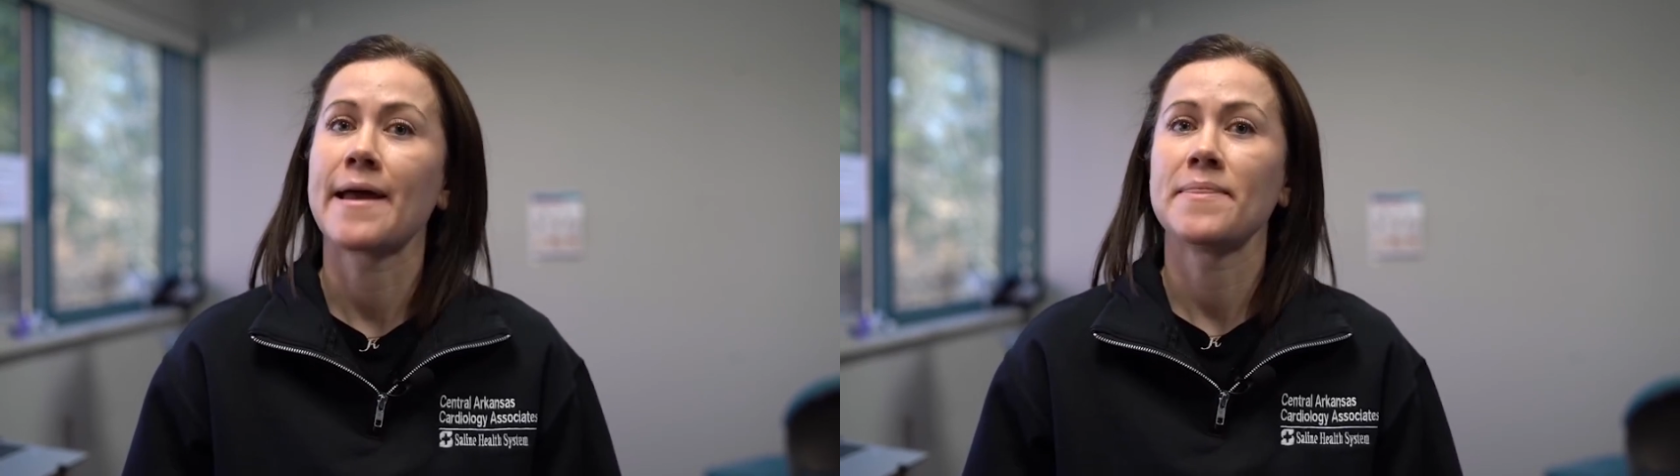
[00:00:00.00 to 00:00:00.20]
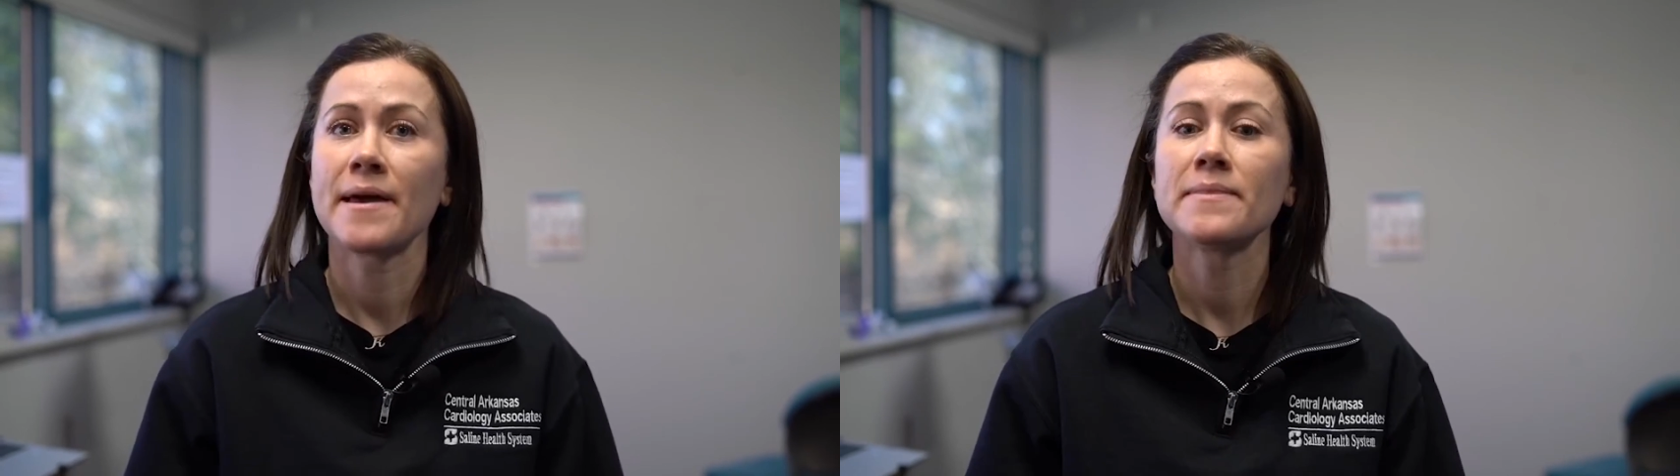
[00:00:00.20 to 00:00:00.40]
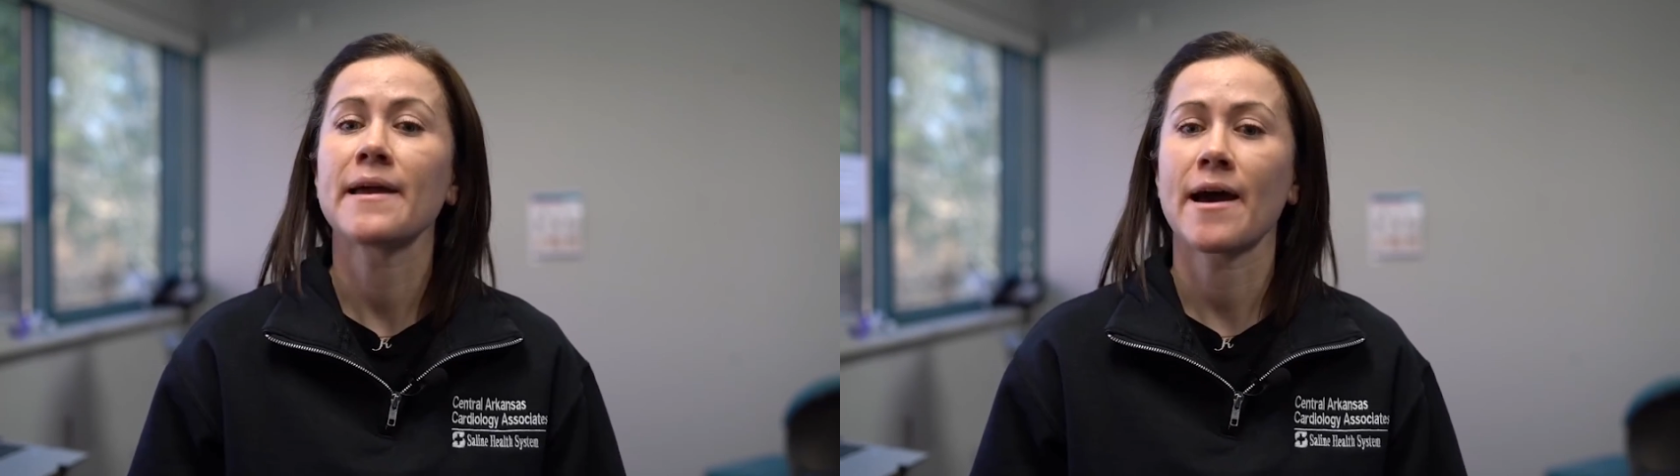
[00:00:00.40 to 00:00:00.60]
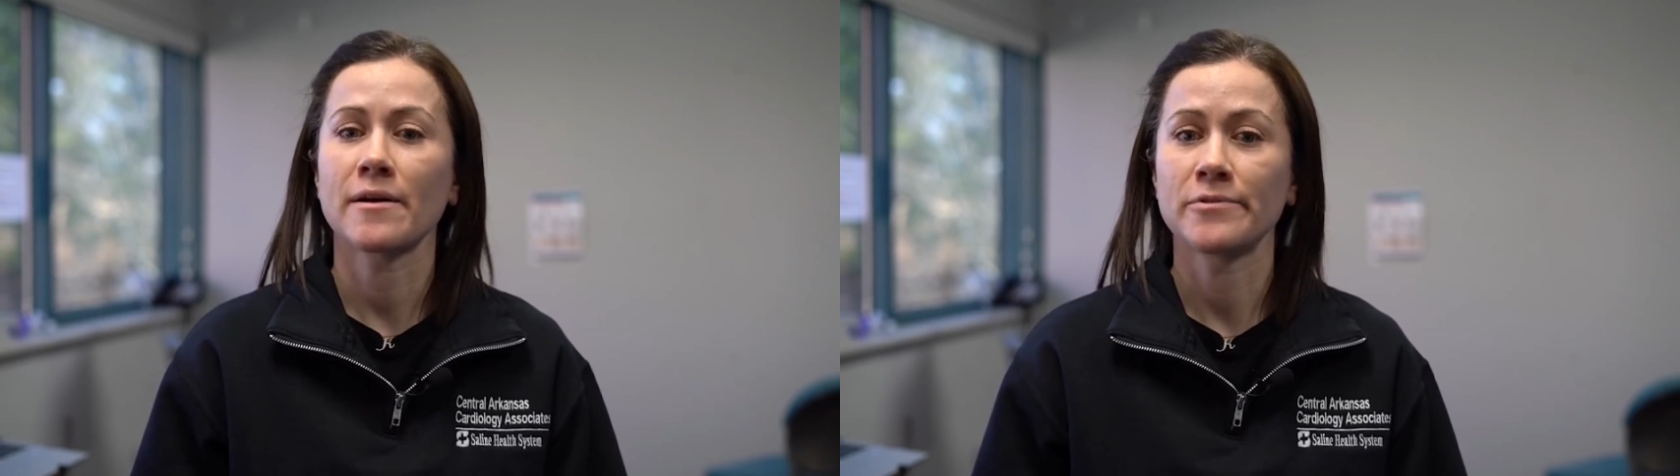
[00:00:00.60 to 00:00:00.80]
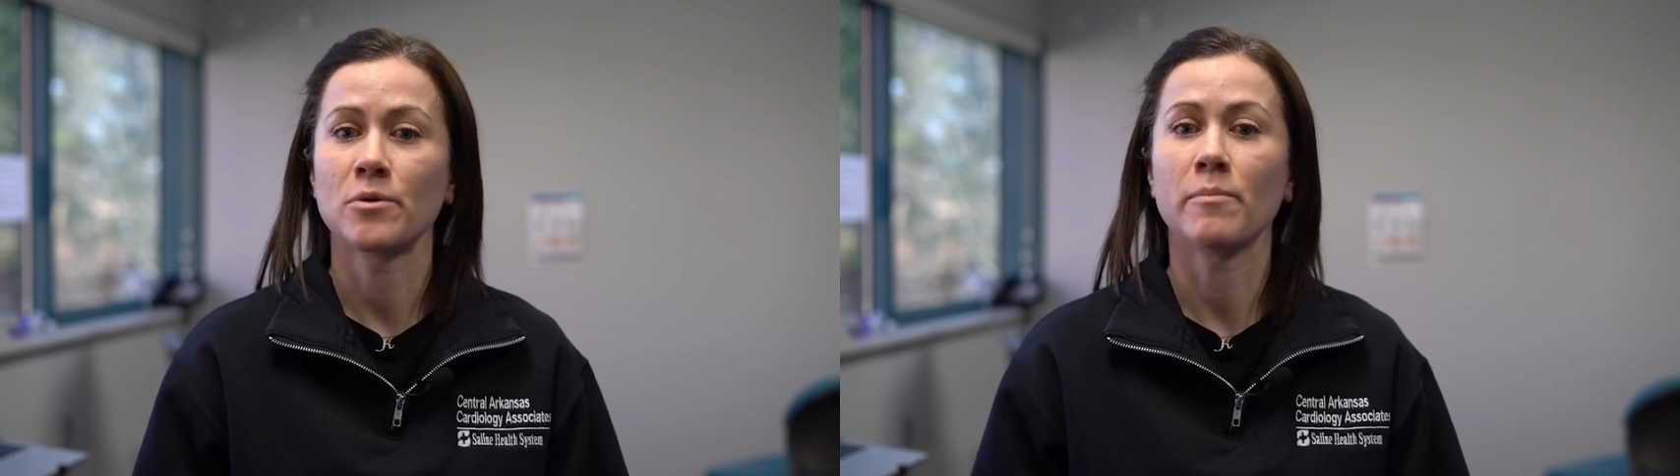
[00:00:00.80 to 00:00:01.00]
and then they
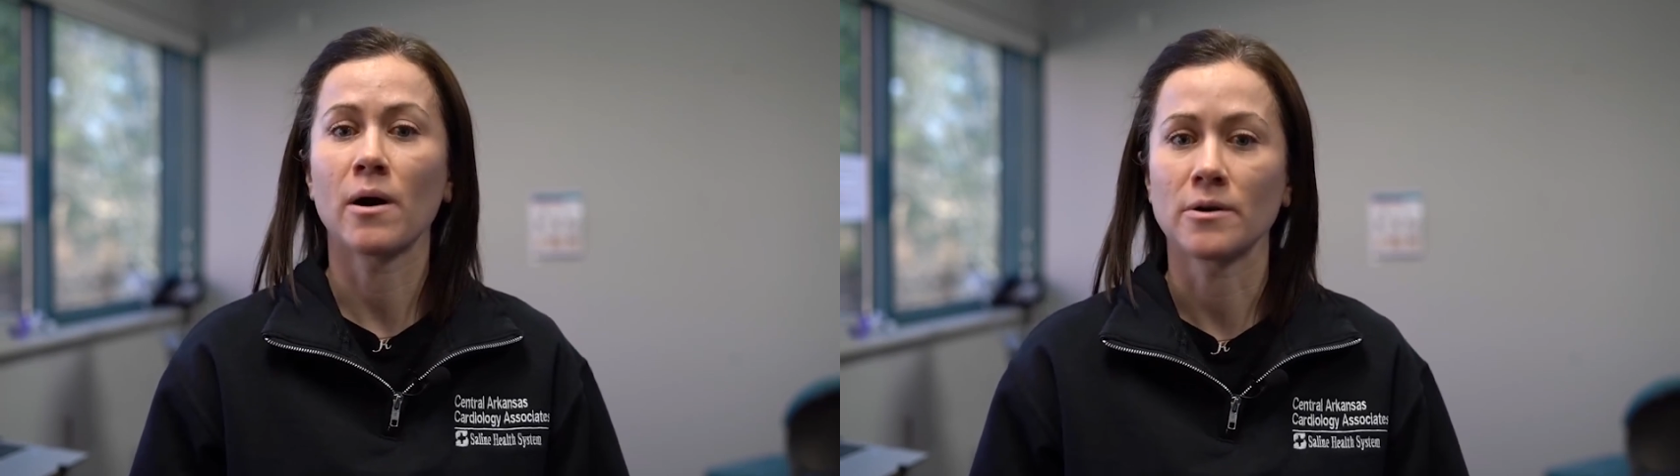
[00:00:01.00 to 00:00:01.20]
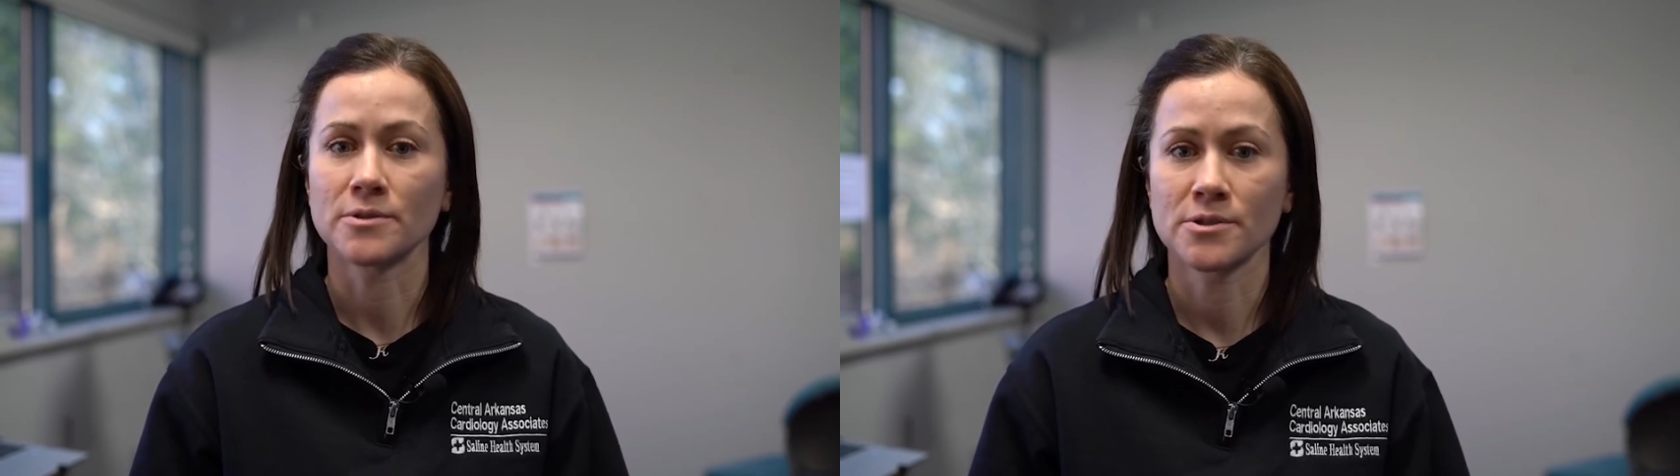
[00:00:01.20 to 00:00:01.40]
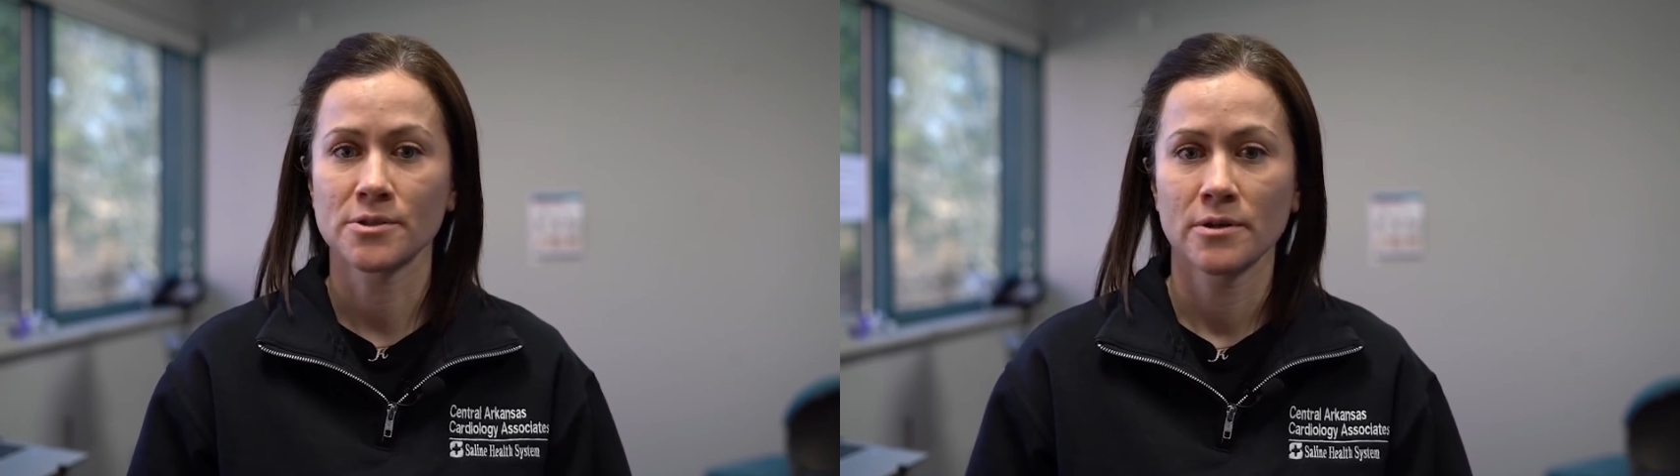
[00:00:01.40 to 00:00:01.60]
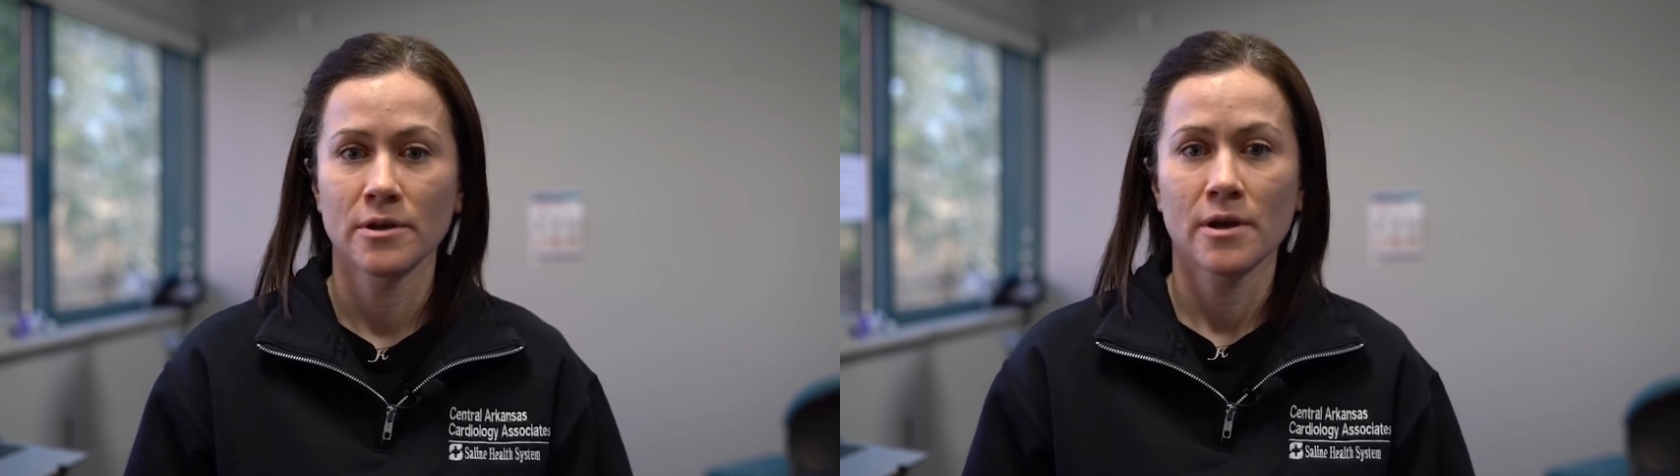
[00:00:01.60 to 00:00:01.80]
have no pulse.